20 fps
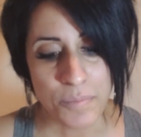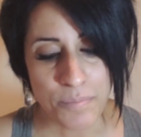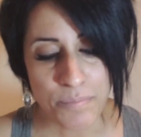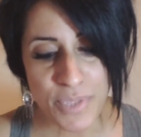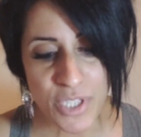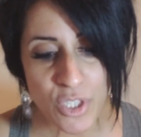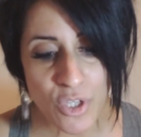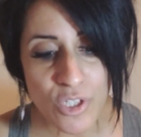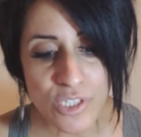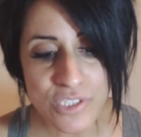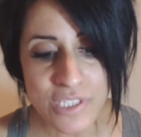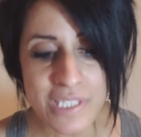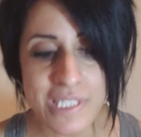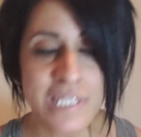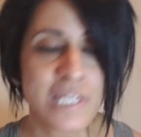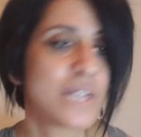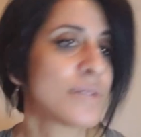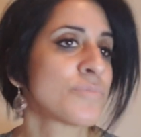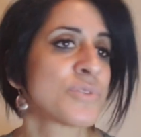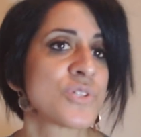Because
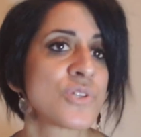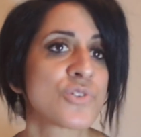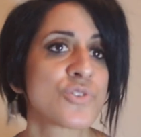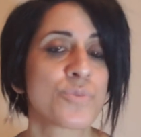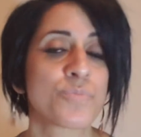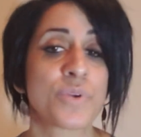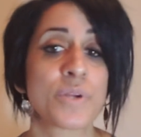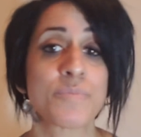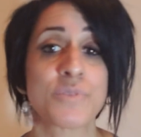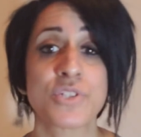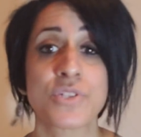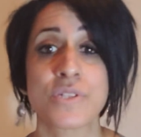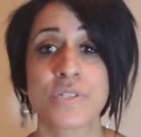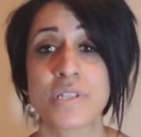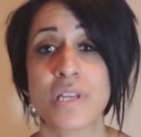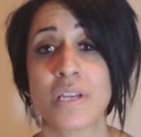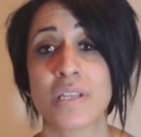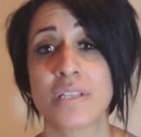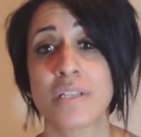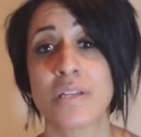Islam is a supremacist
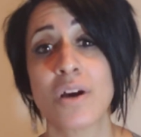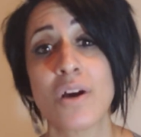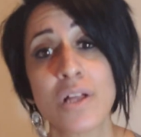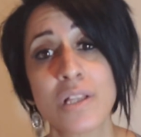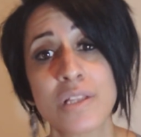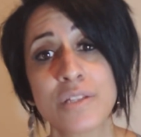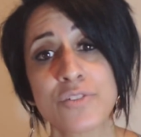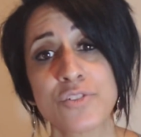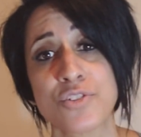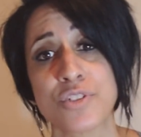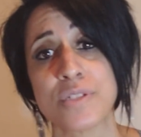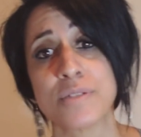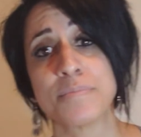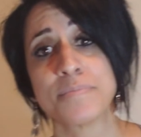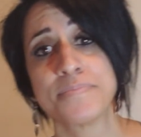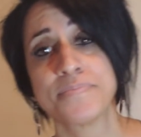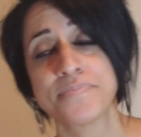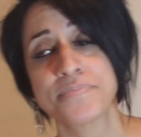ideology,